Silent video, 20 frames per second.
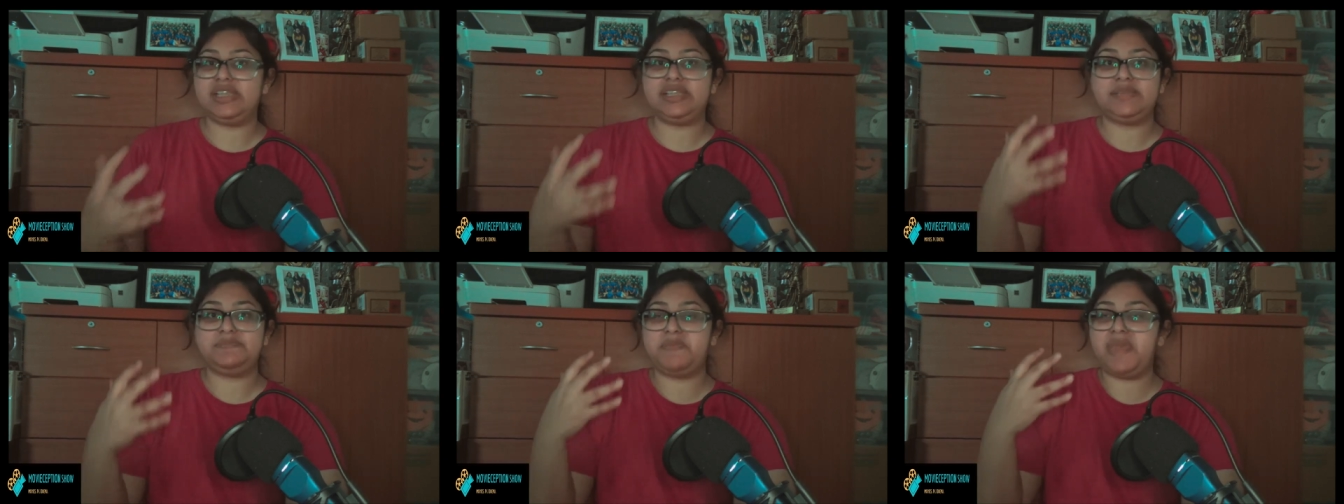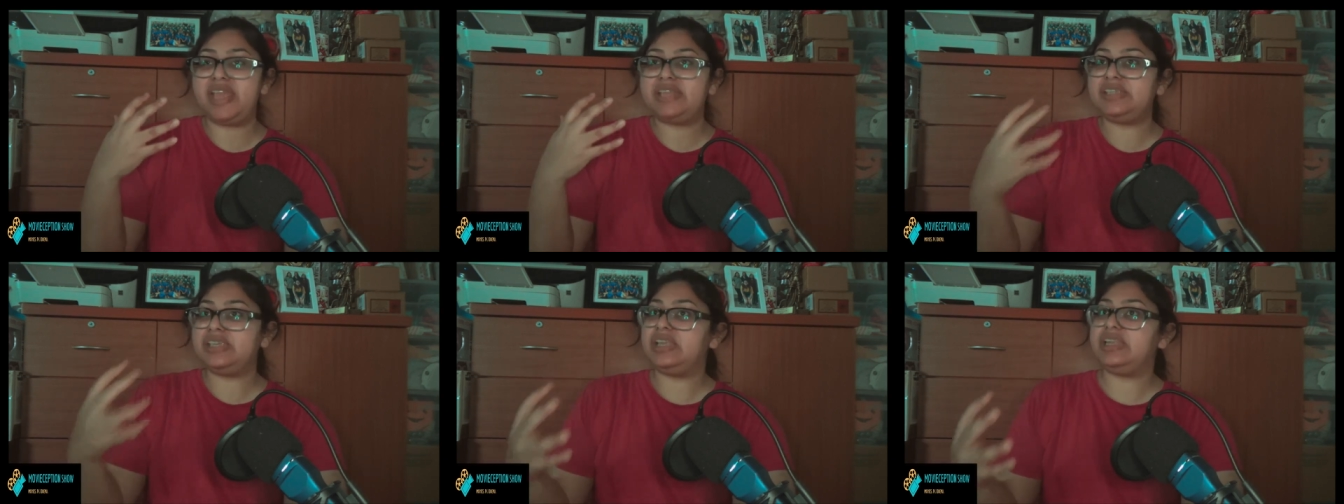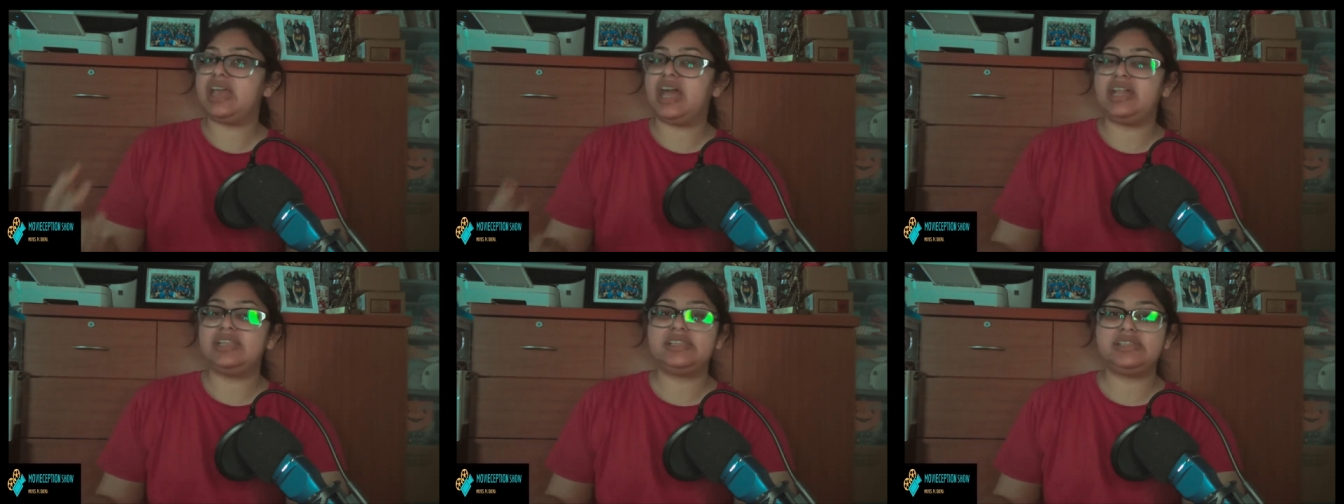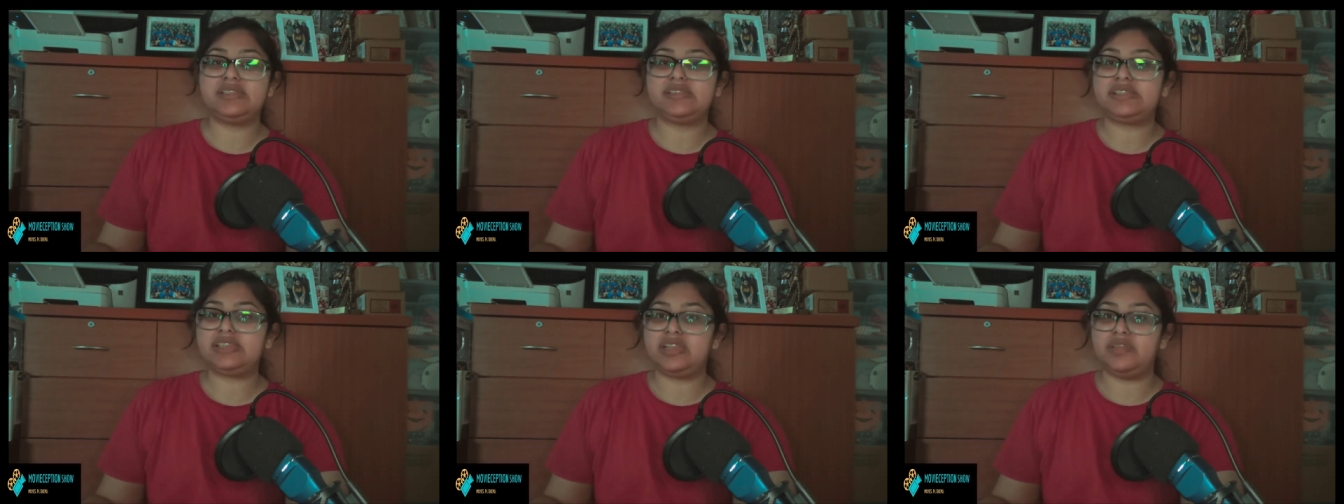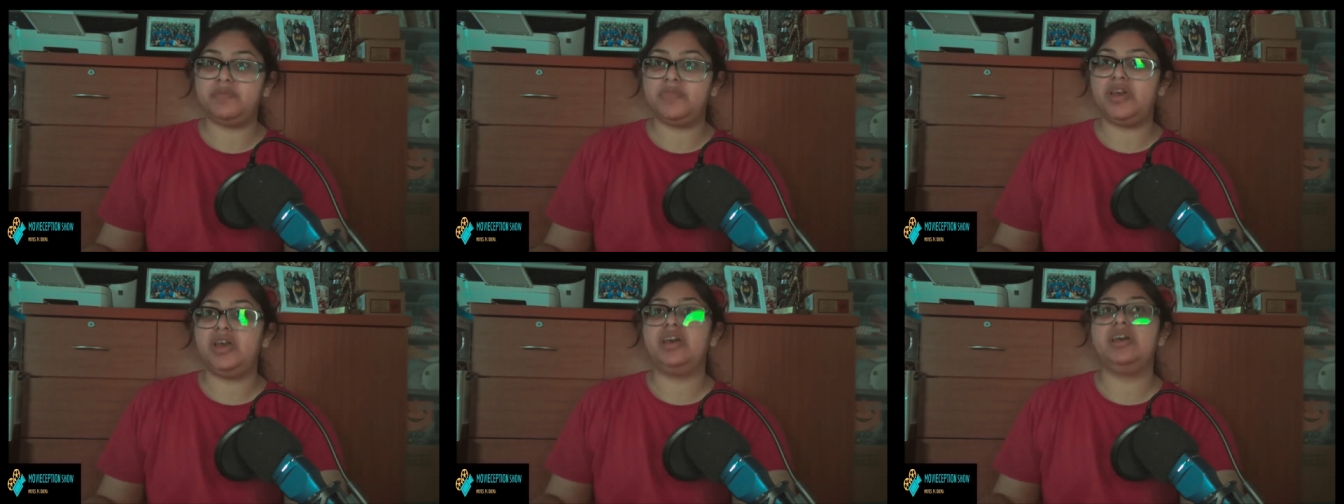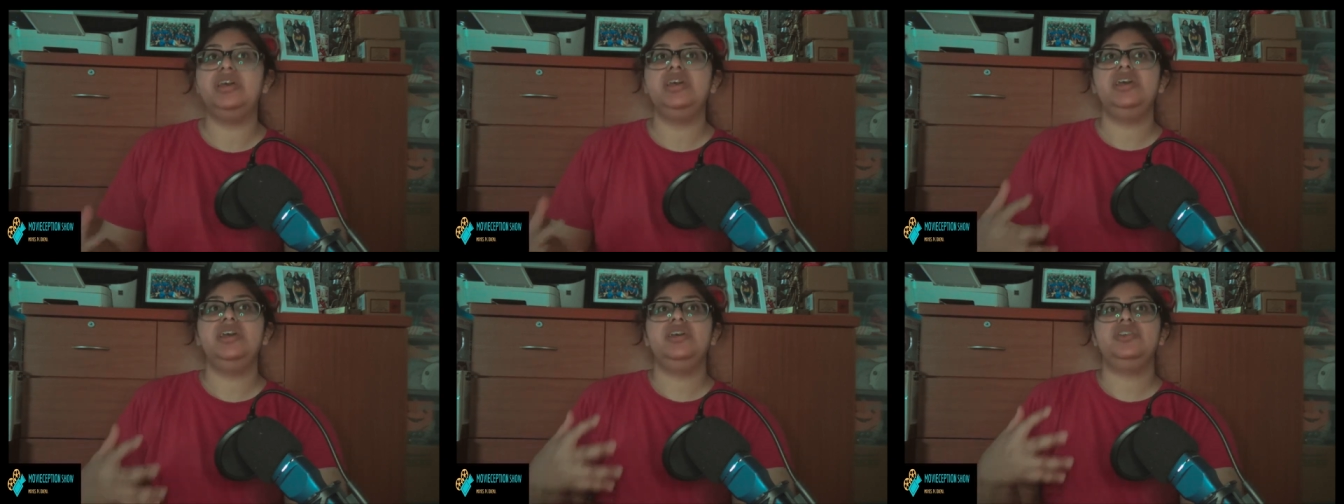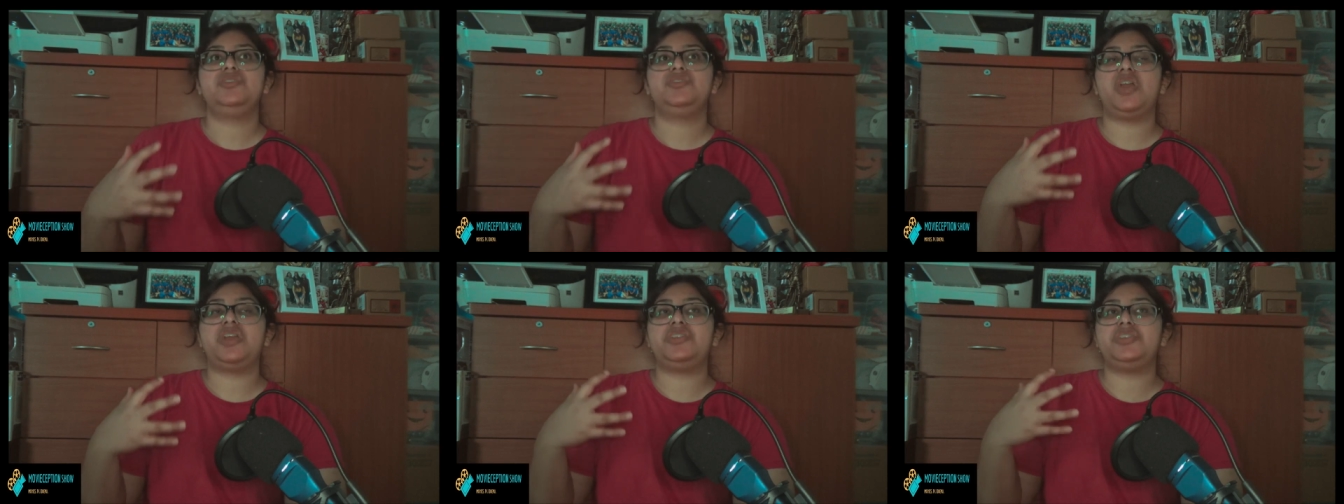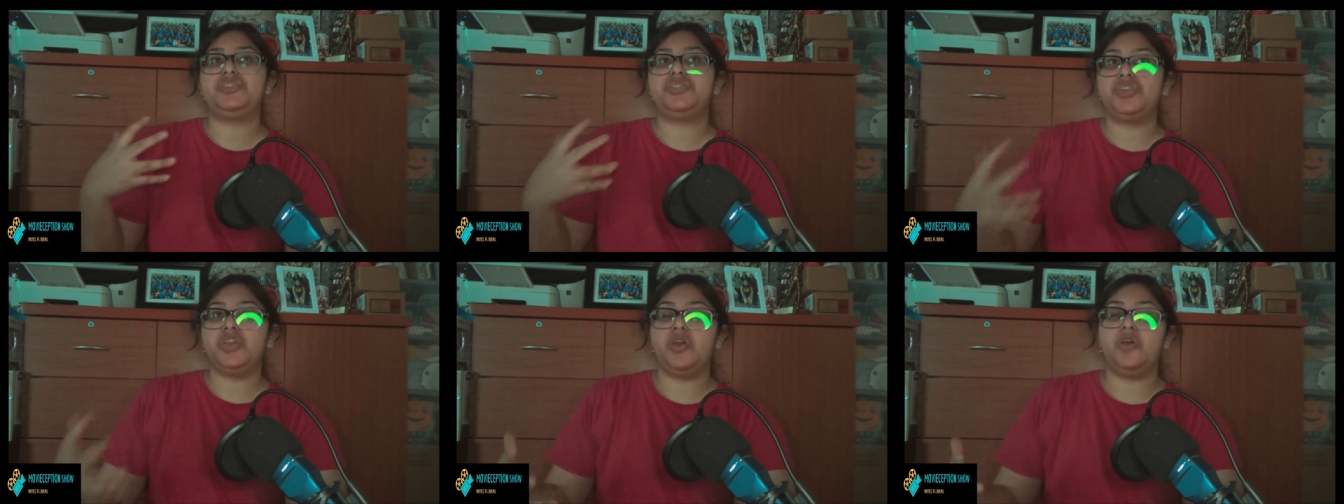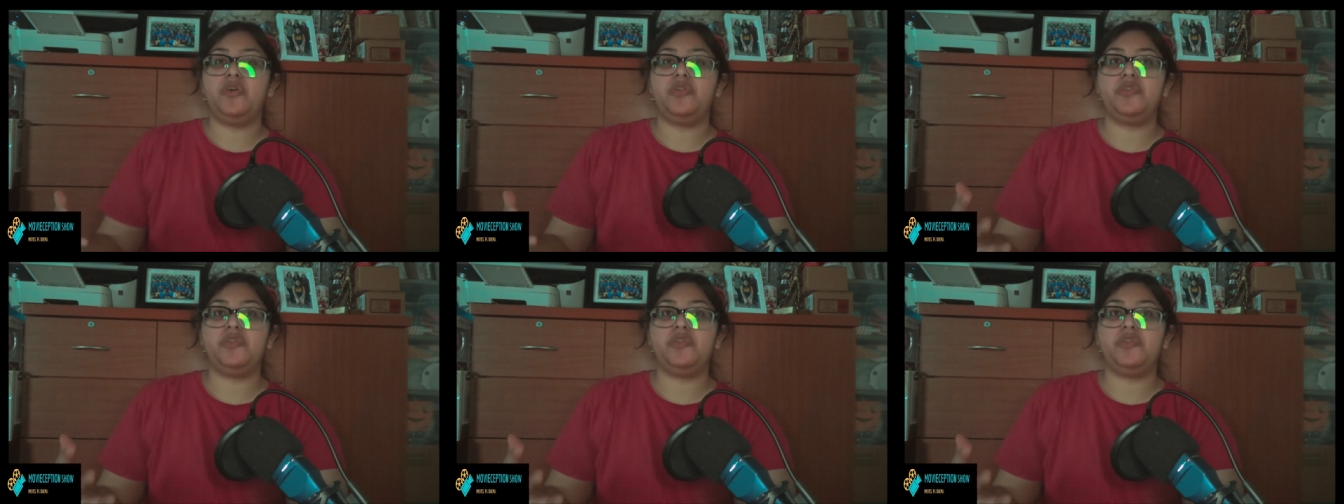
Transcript: It's basically an analysis of cinema, trying to show